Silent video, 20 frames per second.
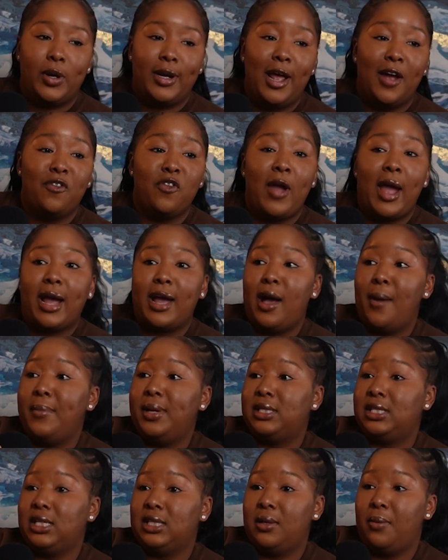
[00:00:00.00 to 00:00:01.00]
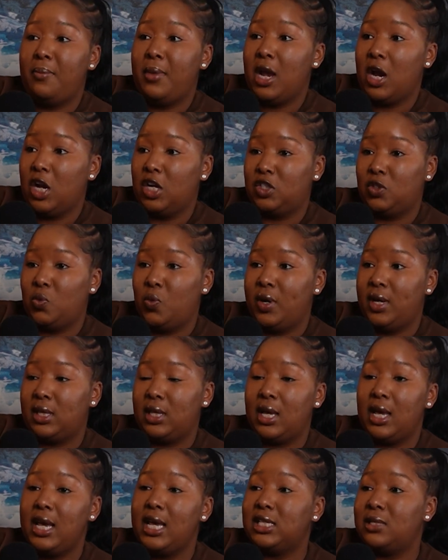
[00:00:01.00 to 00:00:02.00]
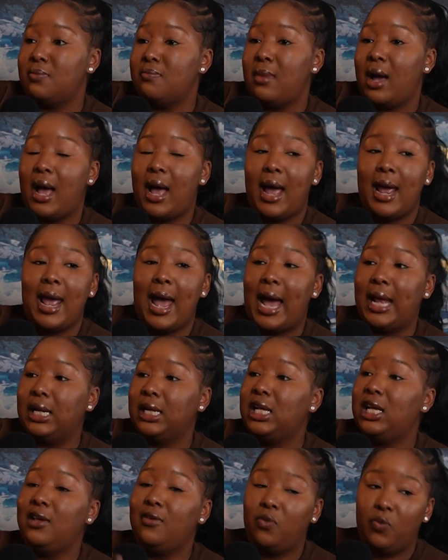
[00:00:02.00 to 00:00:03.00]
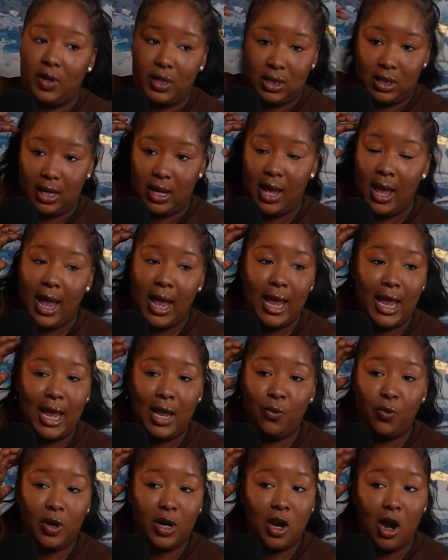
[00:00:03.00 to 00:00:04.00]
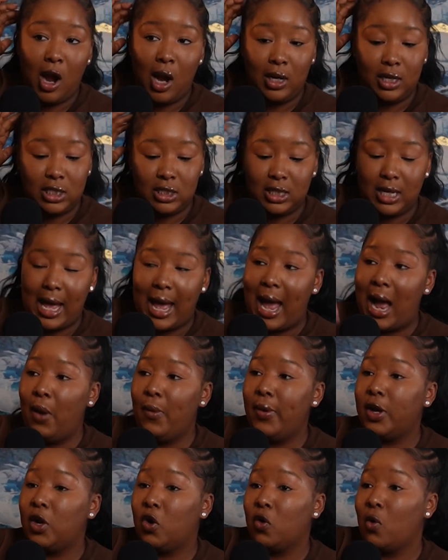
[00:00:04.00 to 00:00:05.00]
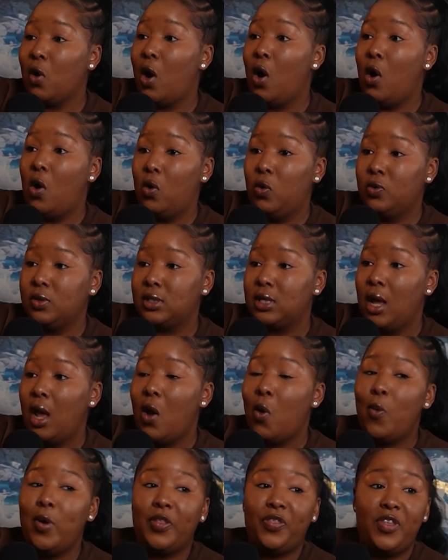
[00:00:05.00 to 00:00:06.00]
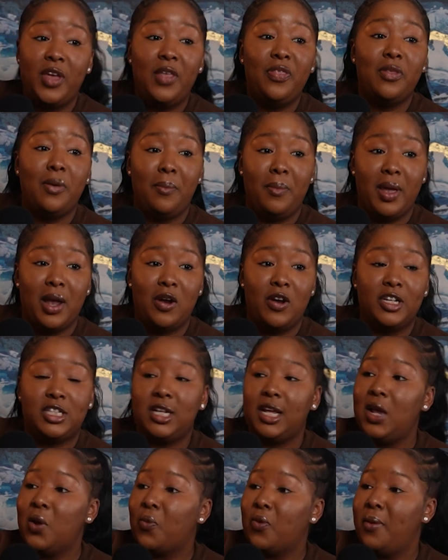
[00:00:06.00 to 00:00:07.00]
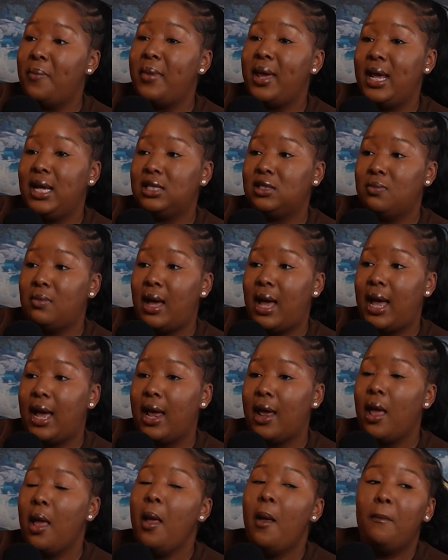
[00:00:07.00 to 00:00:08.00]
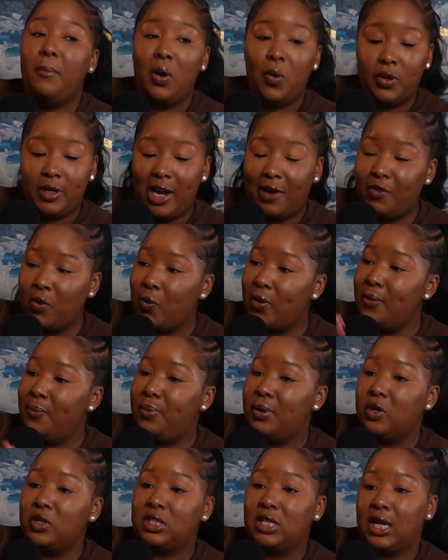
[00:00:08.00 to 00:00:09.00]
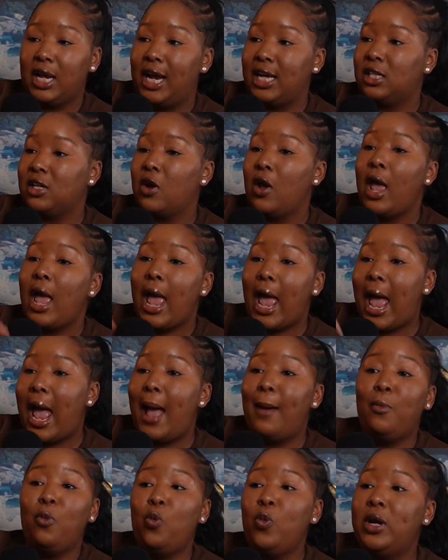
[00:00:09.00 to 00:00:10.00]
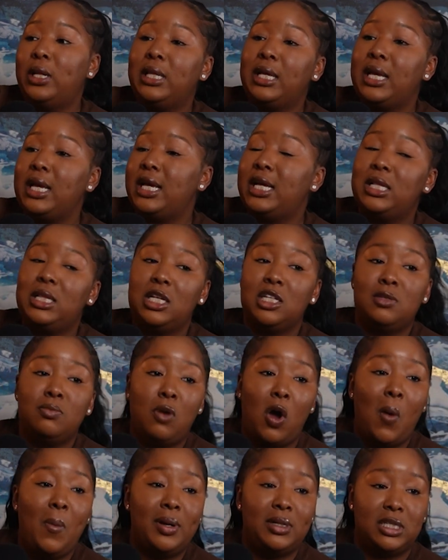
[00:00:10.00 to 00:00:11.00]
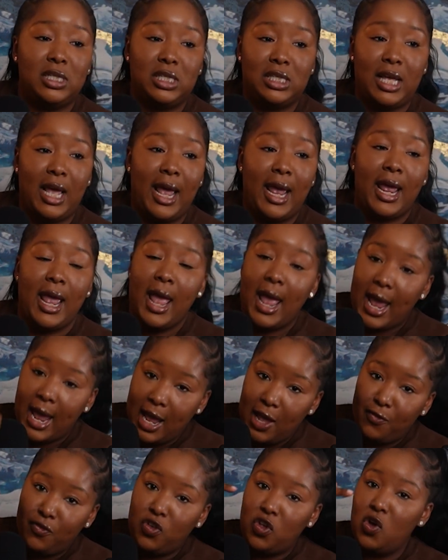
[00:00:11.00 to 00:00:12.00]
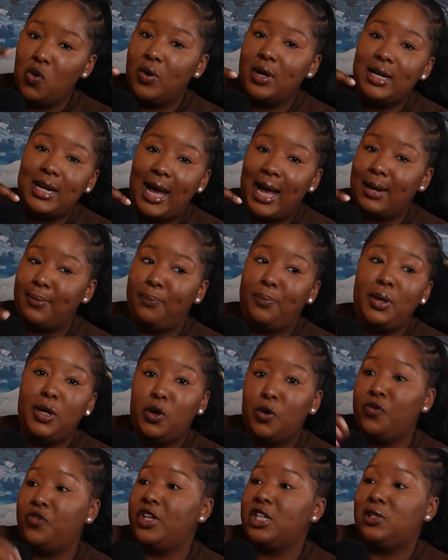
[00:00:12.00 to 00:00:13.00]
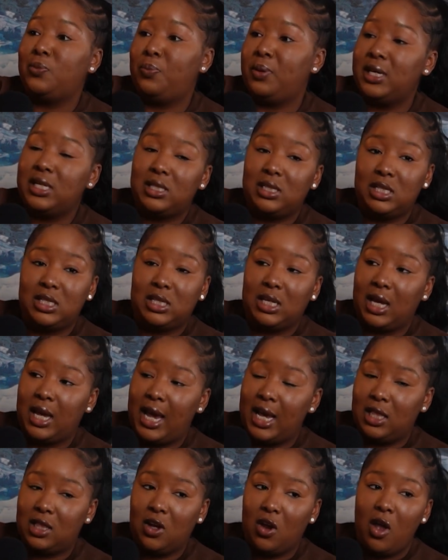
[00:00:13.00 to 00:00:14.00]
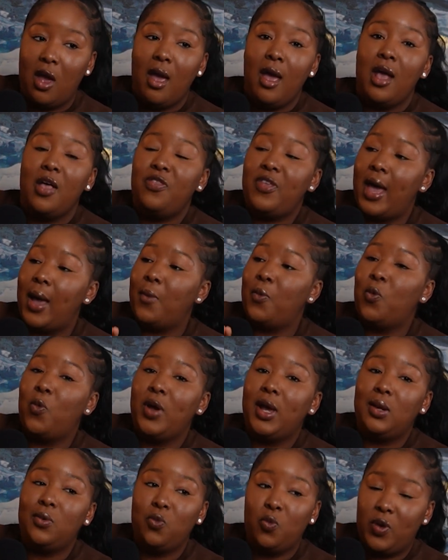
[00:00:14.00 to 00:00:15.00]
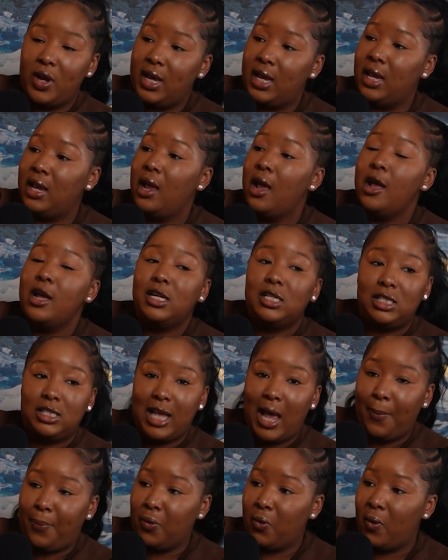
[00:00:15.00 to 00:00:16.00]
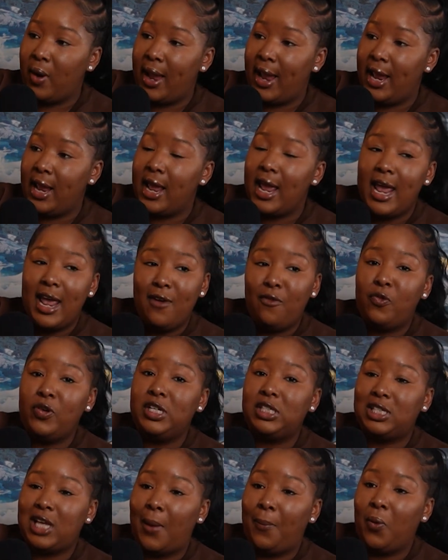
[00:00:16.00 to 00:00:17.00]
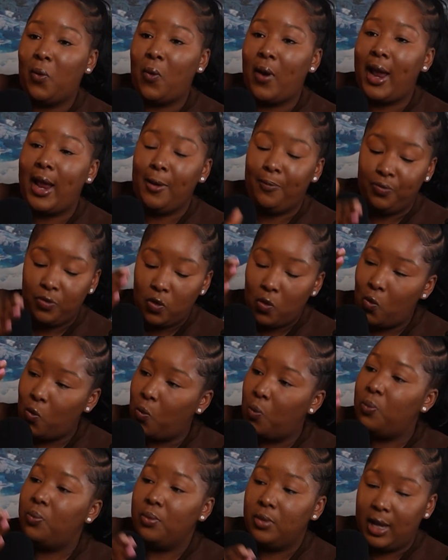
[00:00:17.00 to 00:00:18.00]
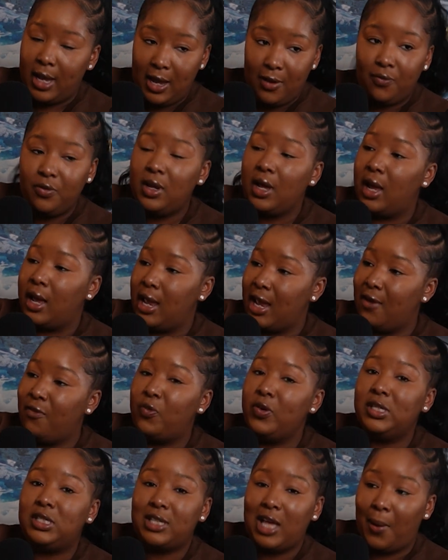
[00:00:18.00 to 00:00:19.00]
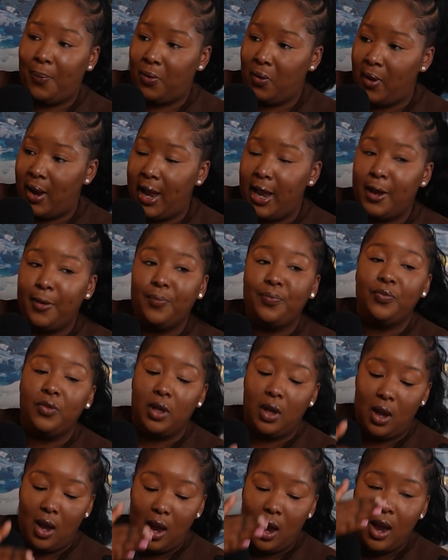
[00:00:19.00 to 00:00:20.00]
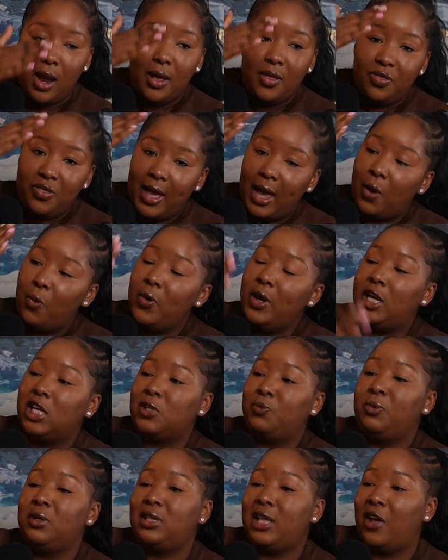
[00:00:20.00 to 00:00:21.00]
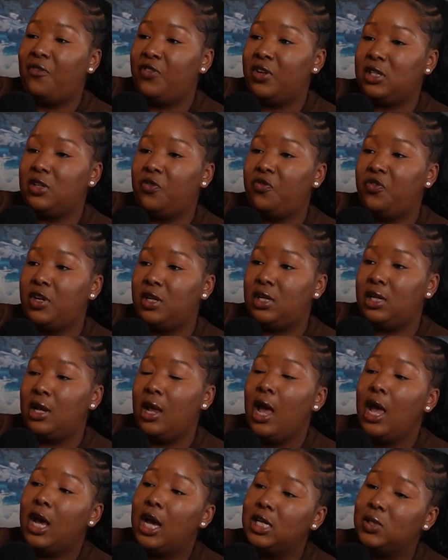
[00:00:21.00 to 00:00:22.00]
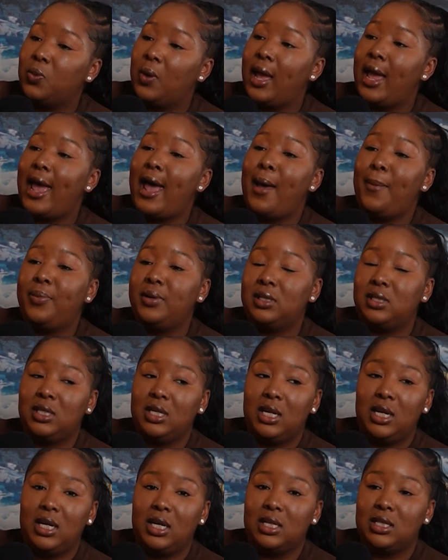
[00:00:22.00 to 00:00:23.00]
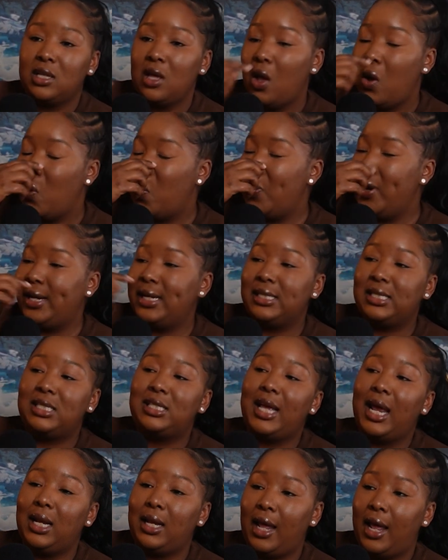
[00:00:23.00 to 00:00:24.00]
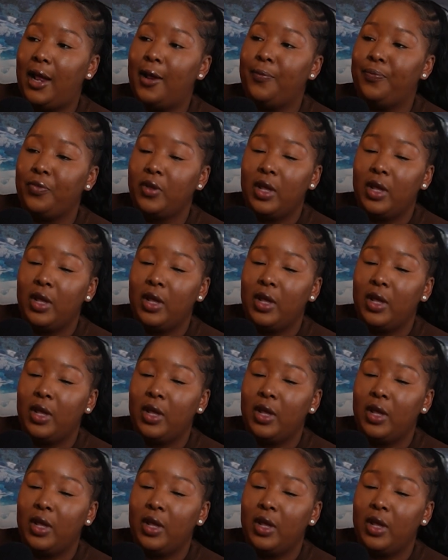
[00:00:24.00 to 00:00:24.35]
Whatever I come into the marriage with is mine. I leave with it. And regardless to how it grows within the marriage, it remains mine. But whatever we build together, I'm willing in this moment to say, if you and I build this business together, that when we separate, if we separate, if we separate, that we can split that 50-50. Because what happens is we didn't say that.